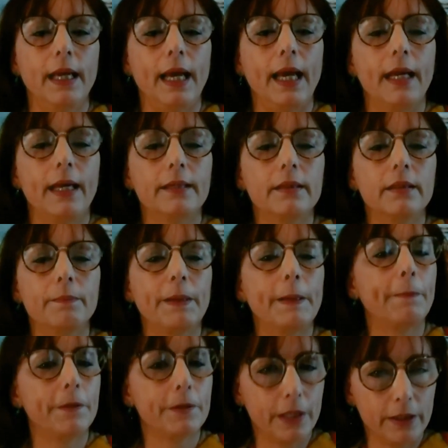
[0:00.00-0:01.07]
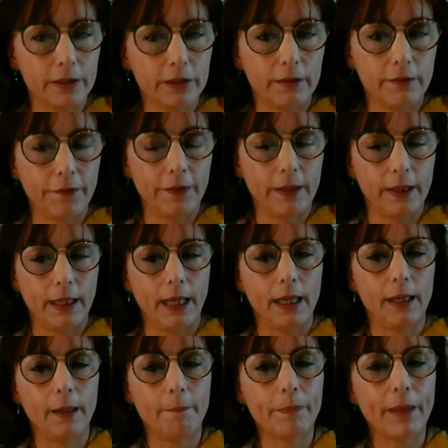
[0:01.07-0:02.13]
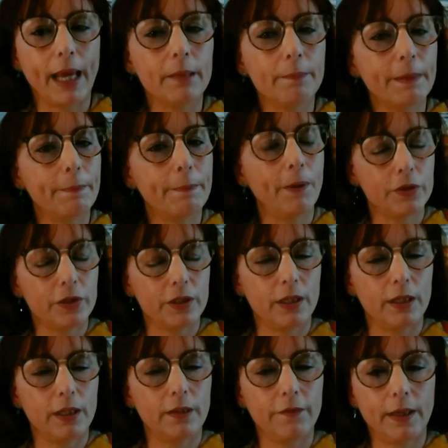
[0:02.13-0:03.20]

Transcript: and be productive and be positive.